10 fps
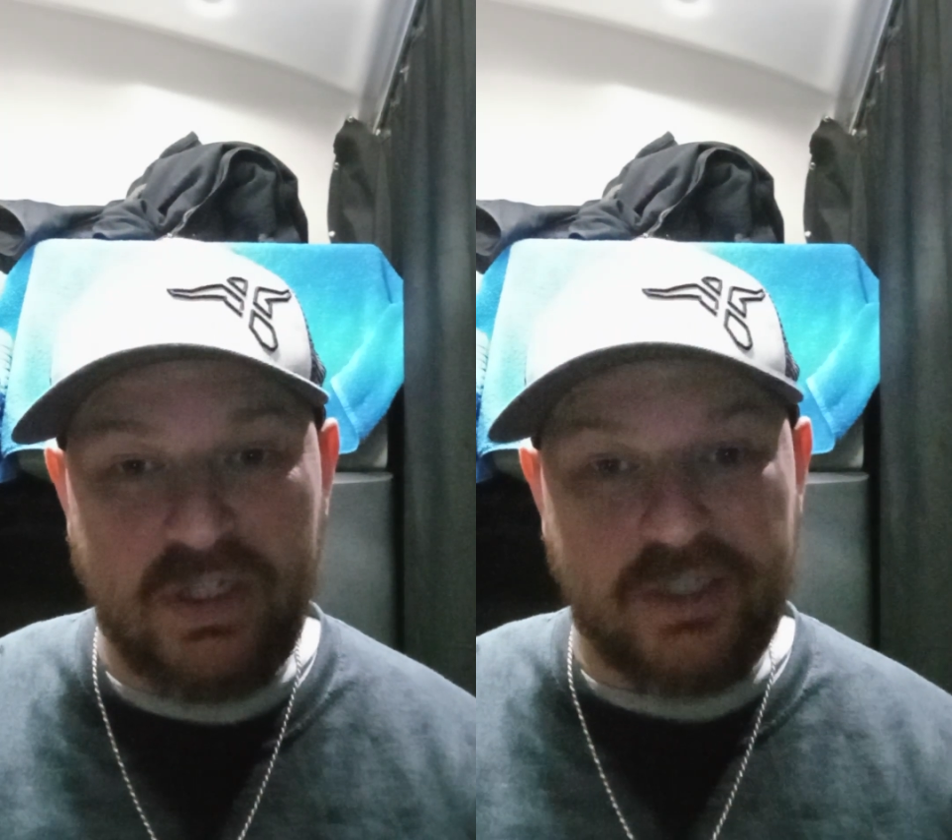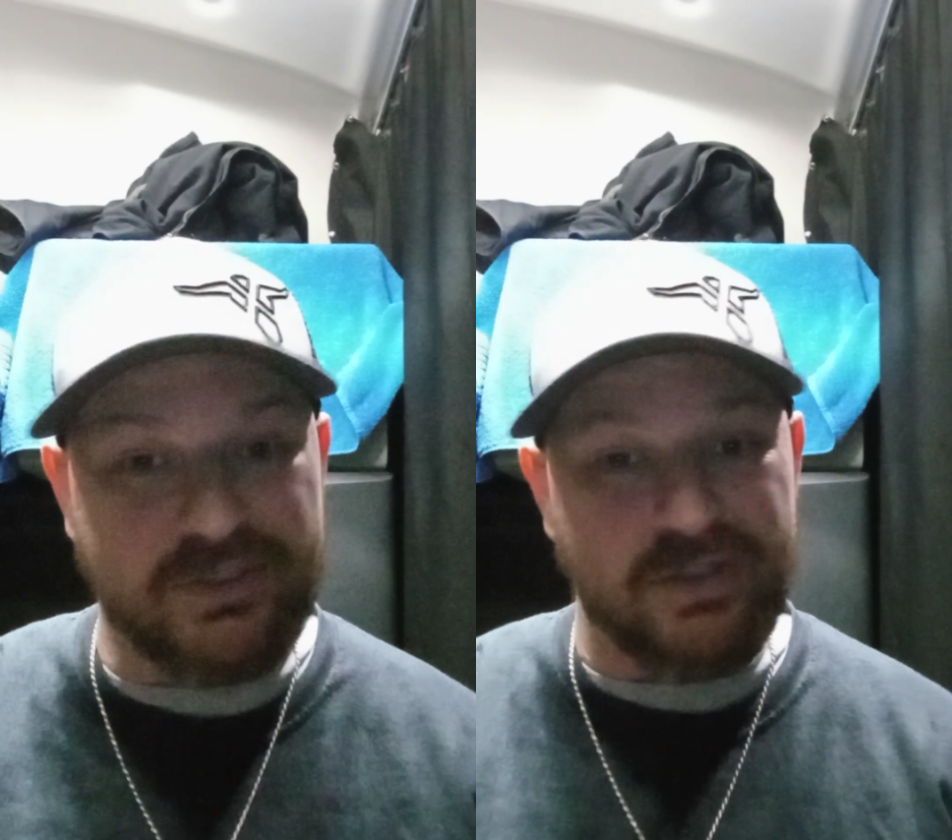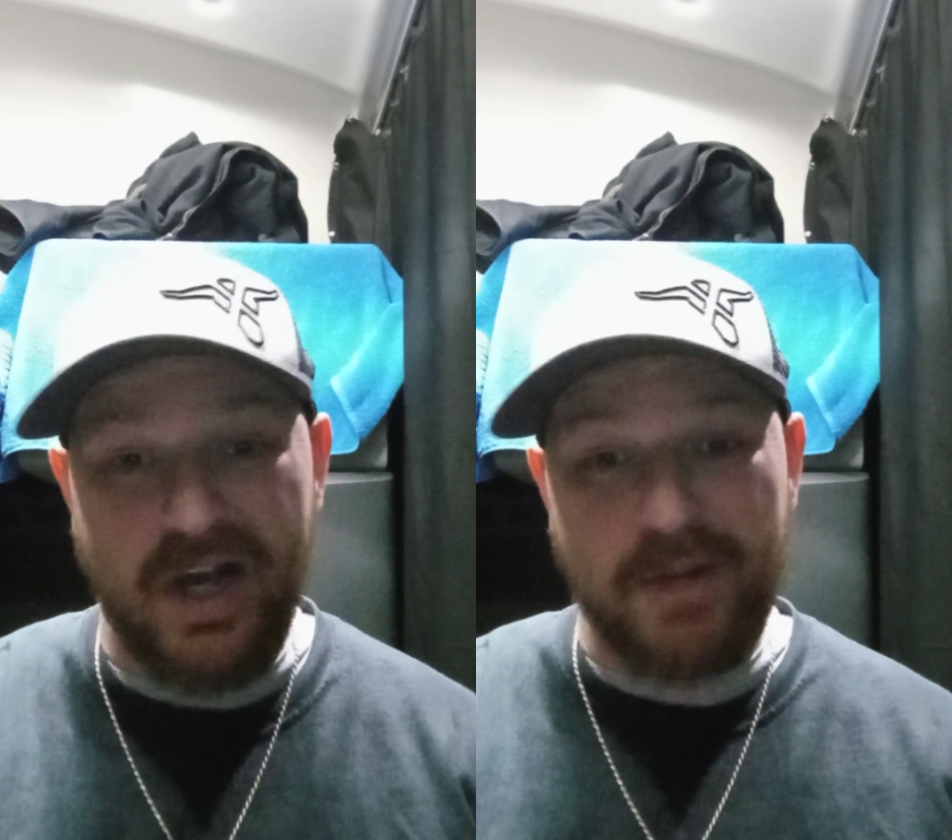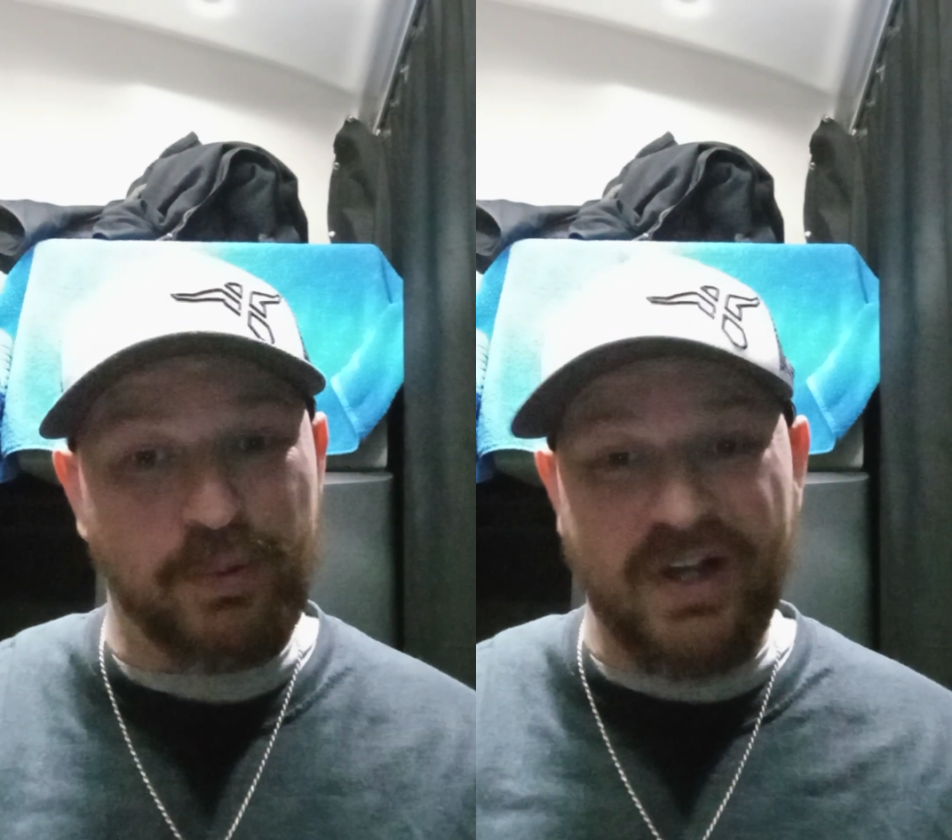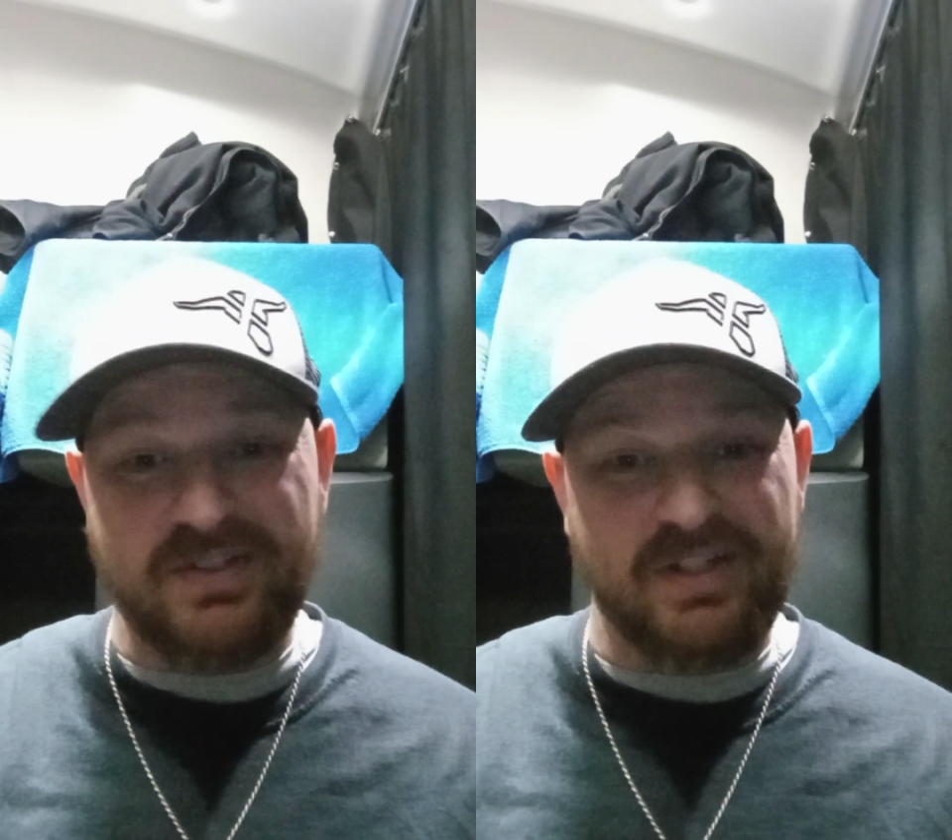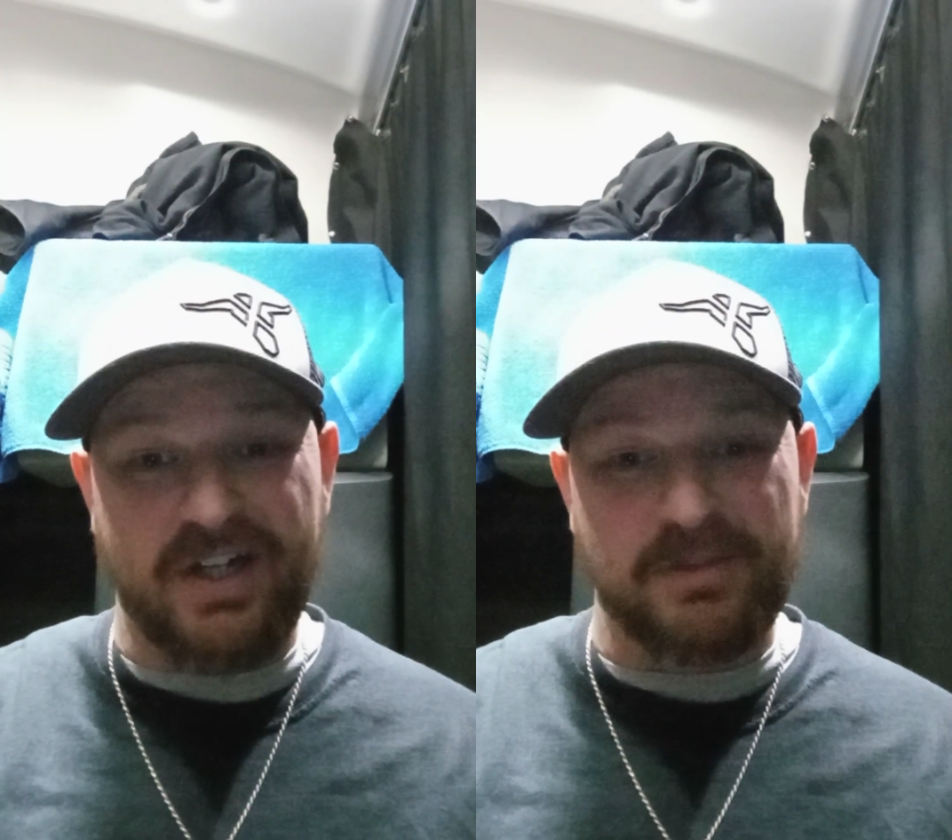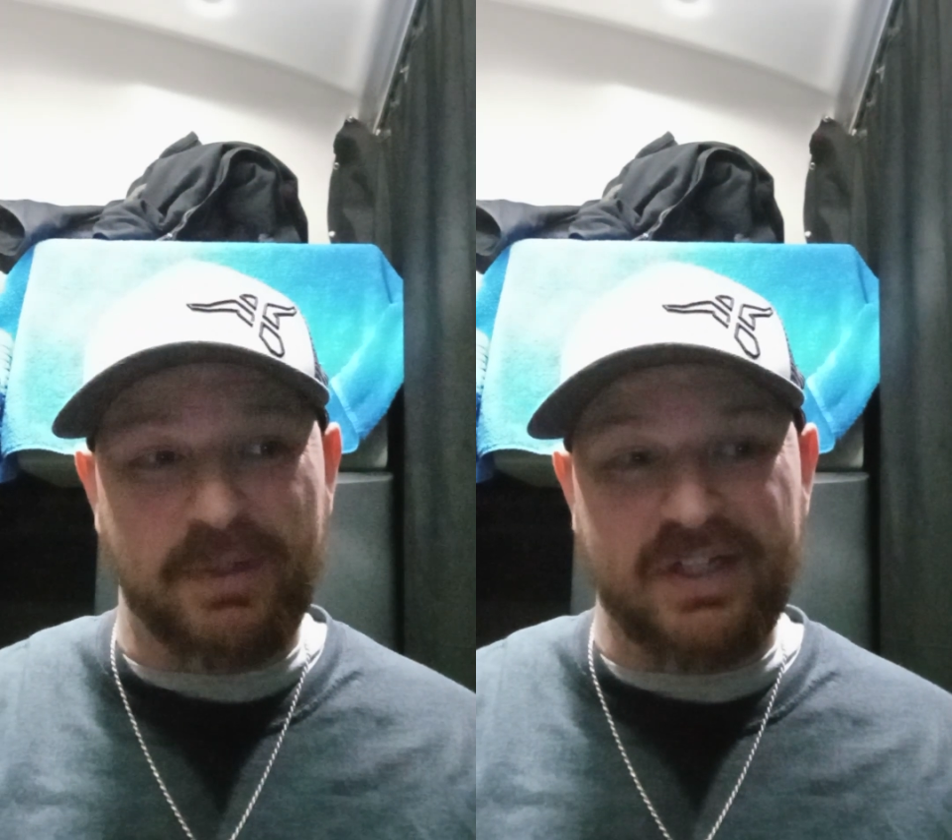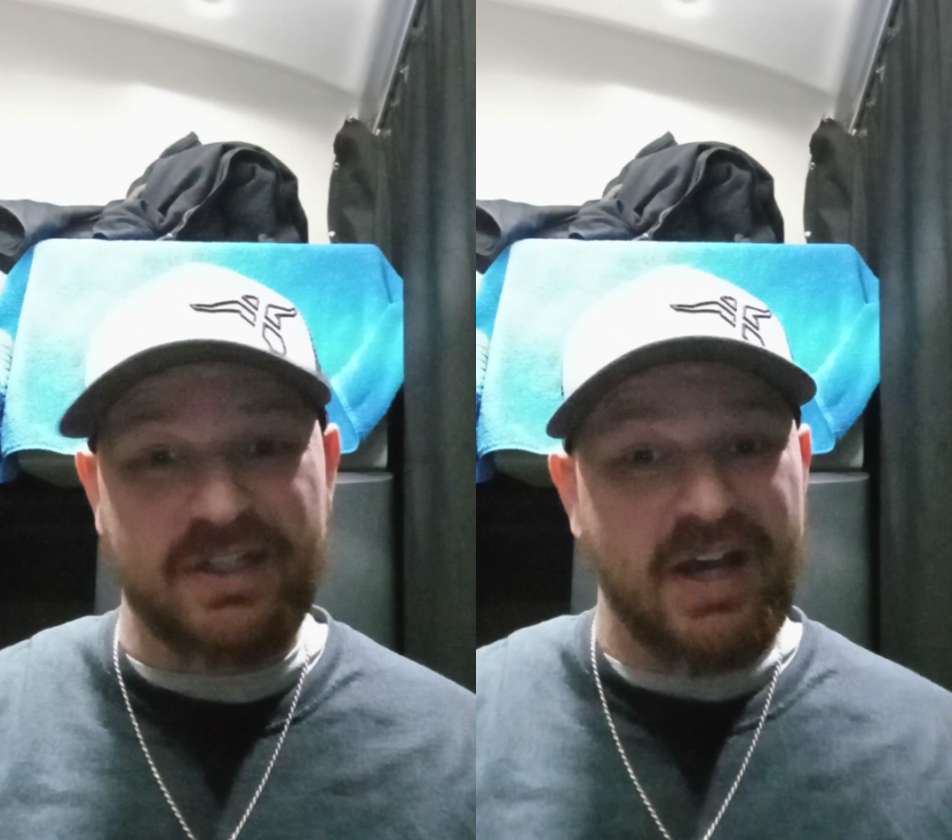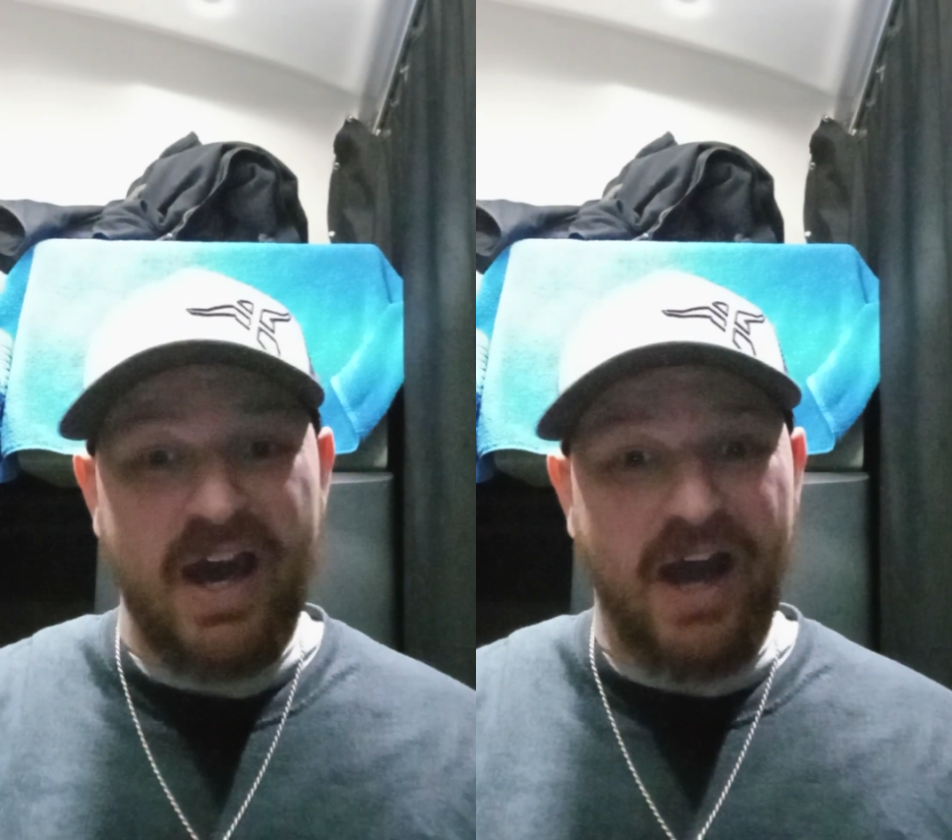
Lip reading: Because you're not impressing anybody.